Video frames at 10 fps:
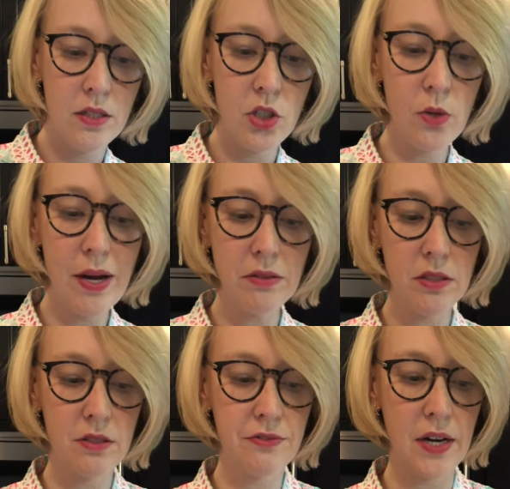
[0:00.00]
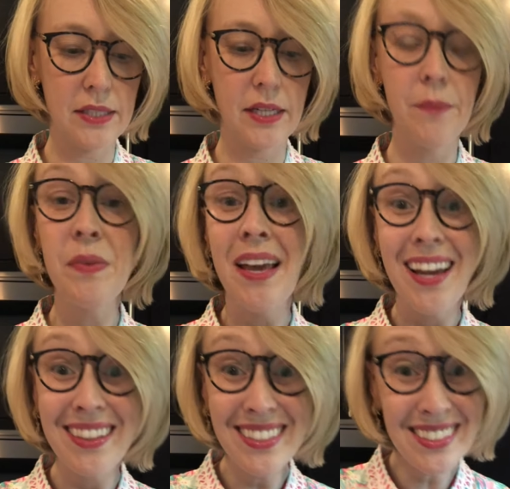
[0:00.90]
2 ounces of vodka.
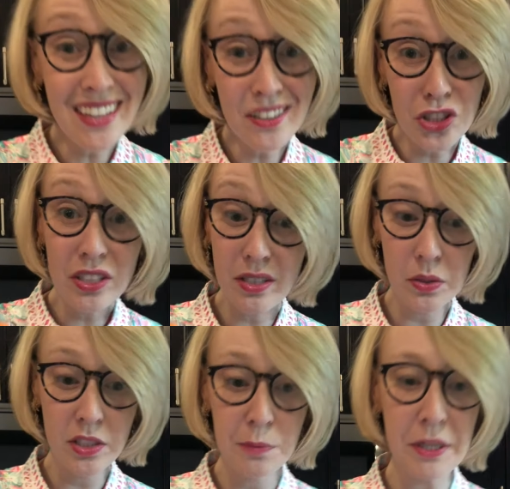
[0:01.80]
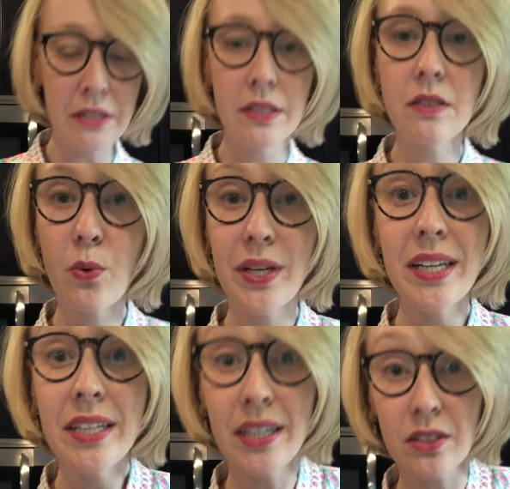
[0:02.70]
And this is actually the only spirit that's going
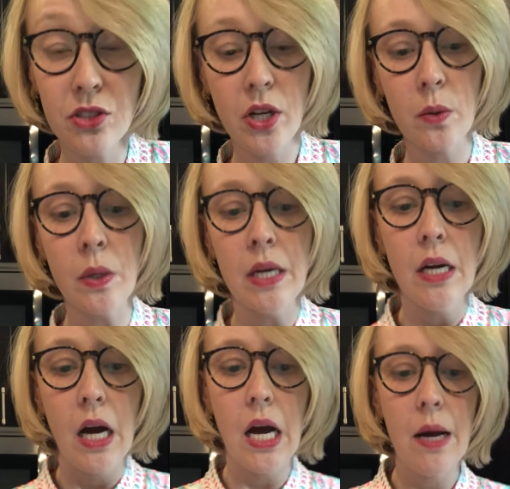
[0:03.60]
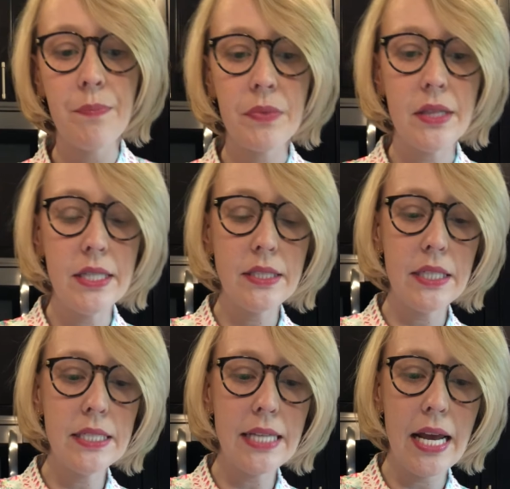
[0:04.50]
in here. So this
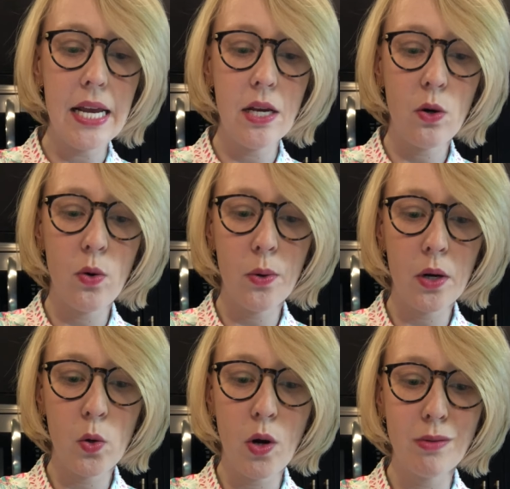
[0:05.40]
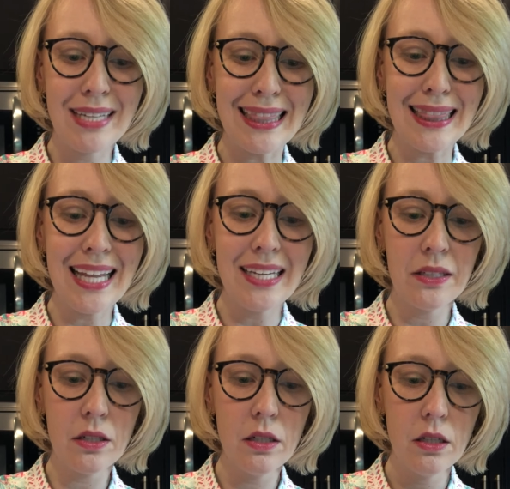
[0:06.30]
is a quote unquote
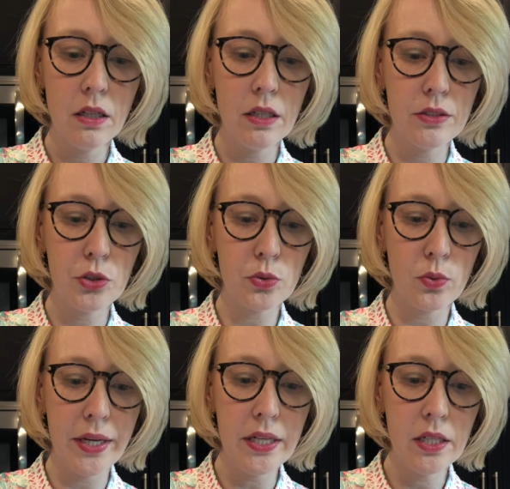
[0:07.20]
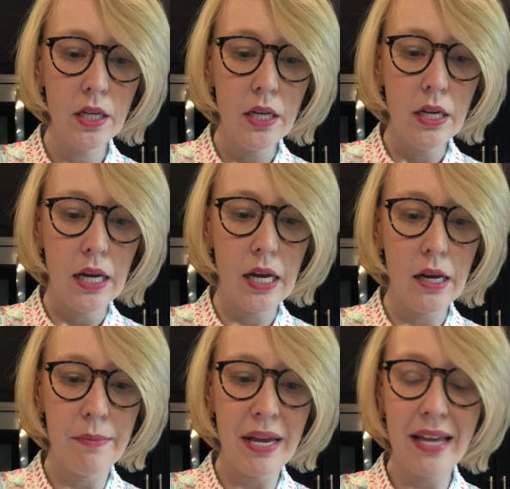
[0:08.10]
lighter drink.
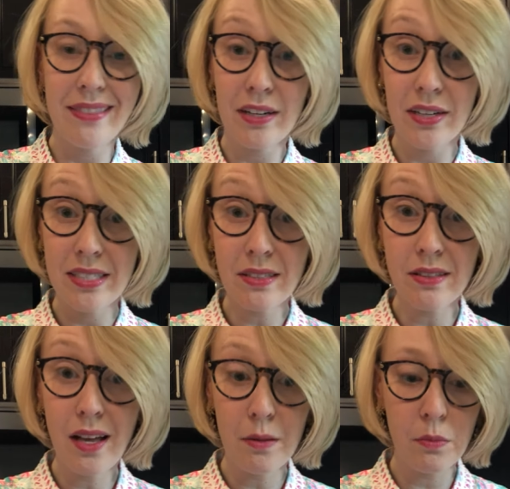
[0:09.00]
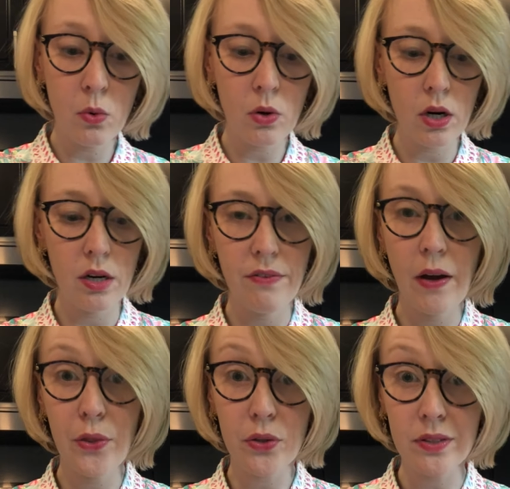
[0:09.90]
And there is a lot more of
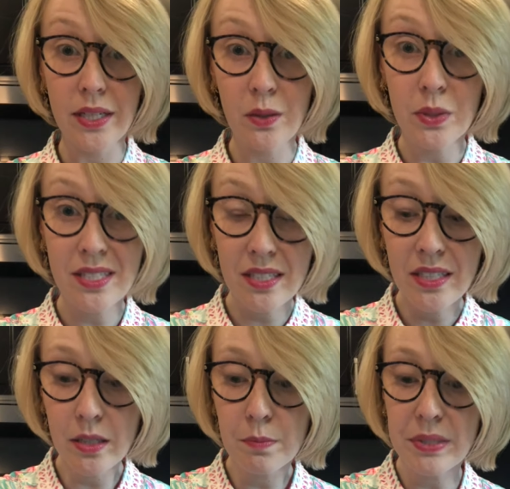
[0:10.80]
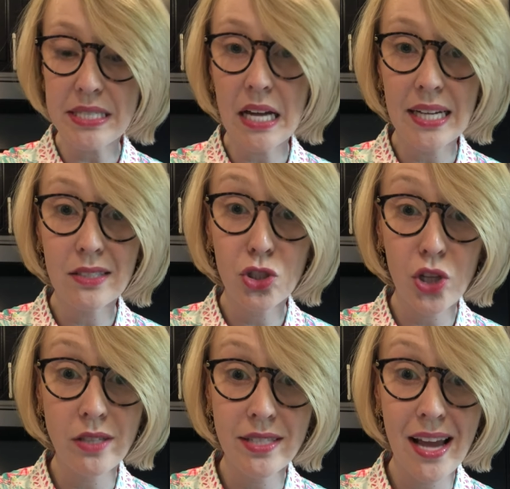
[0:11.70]
other liquids in here besides
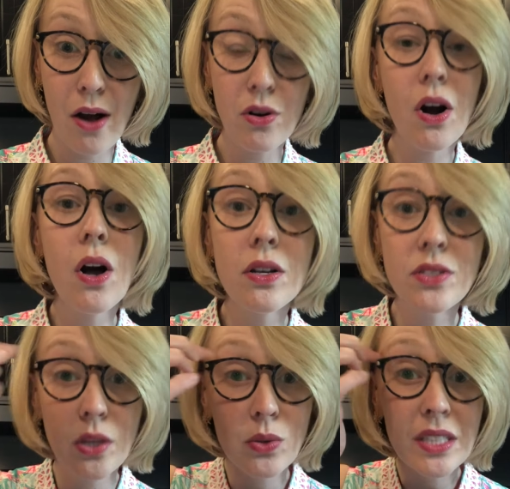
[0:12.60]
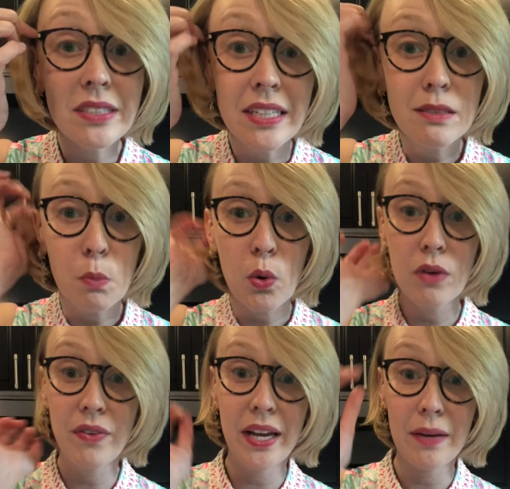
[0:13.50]
just the alcohol. So this is more
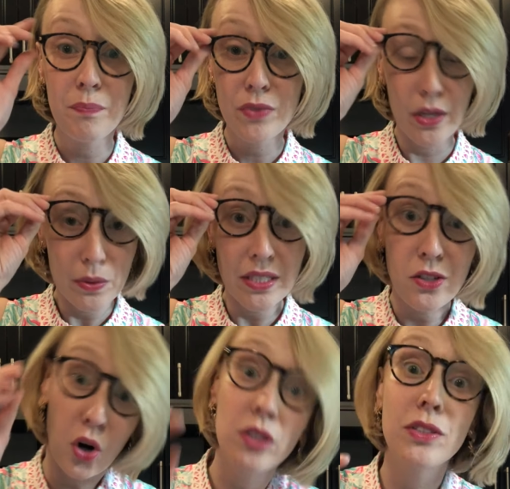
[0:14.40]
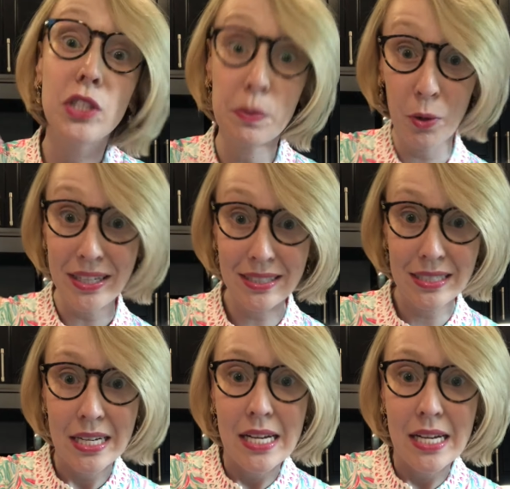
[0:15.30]
of a, it's a garden spritz.